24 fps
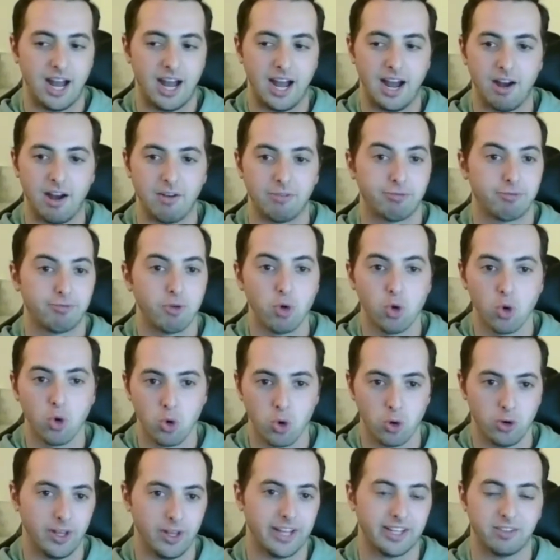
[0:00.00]

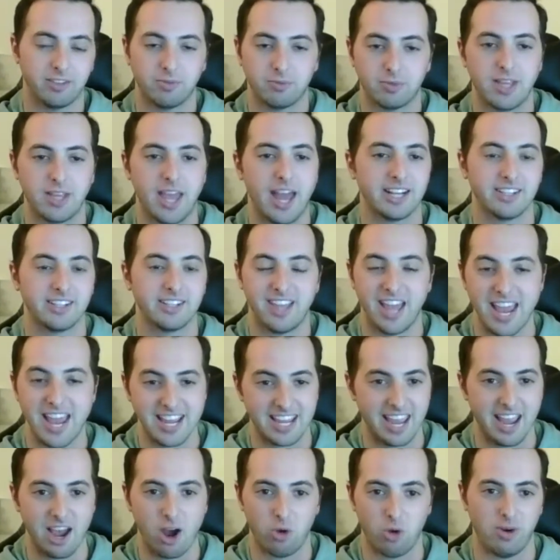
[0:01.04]
food, like getting
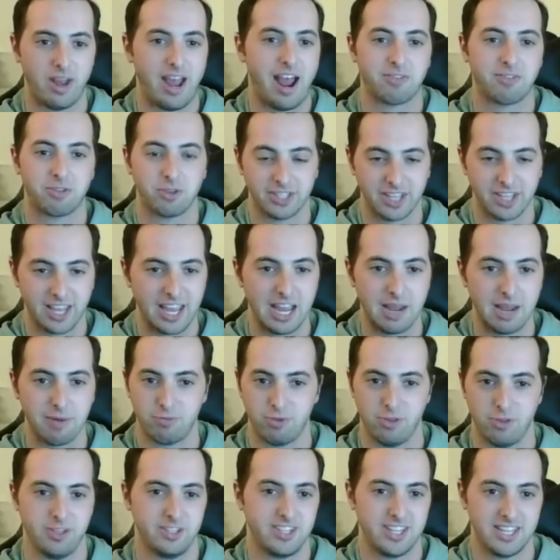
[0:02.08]
takeout after the game
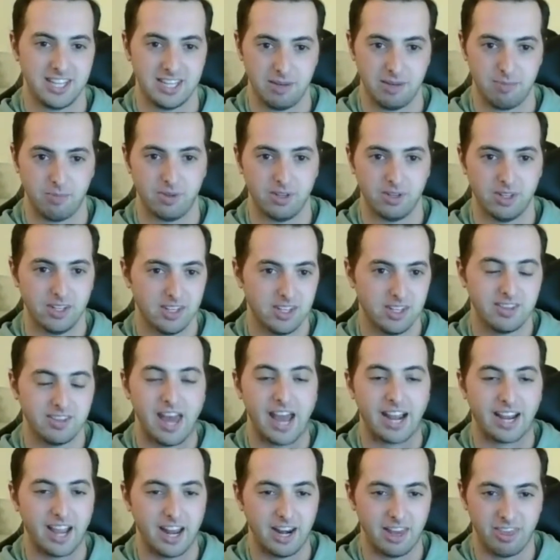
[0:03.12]
for the team,
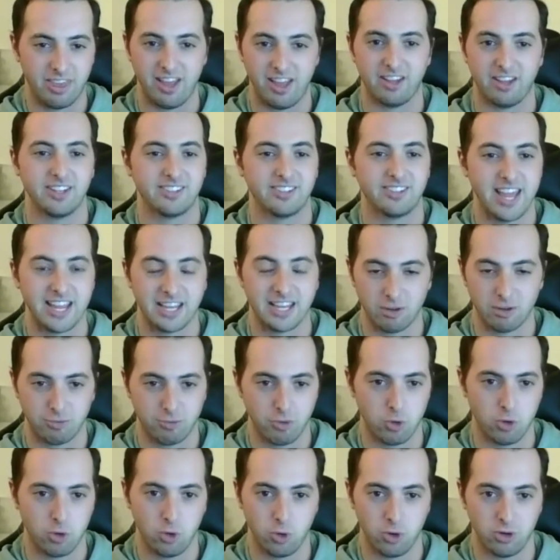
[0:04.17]
that kind of thing, like taking
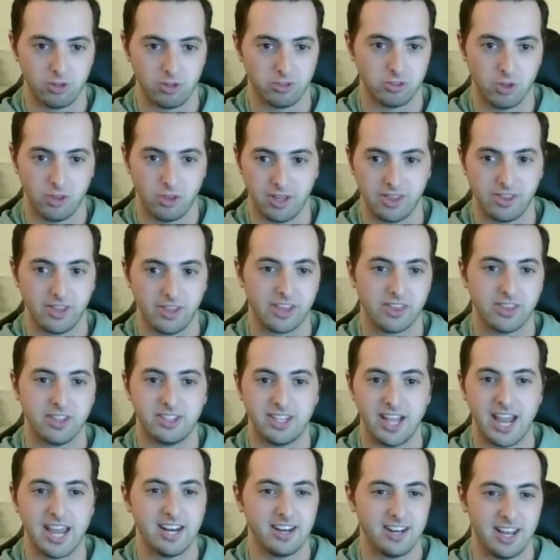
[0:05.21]
food orders. So that like the
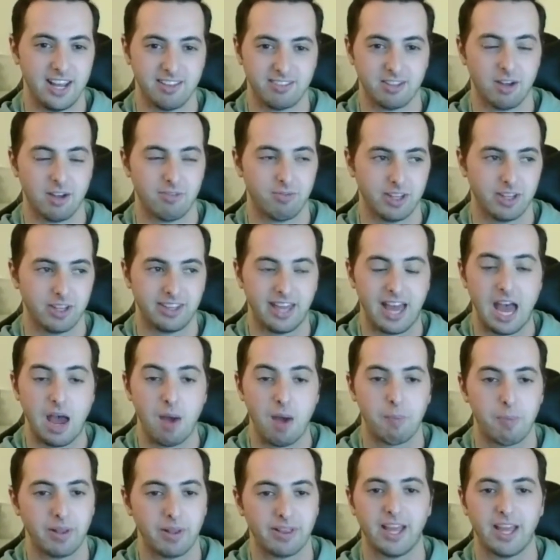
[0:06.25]
day-to-day stuff like
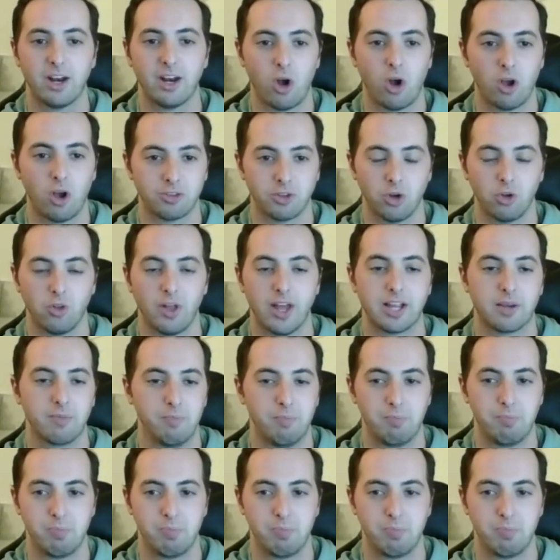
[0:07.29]
that, but then also like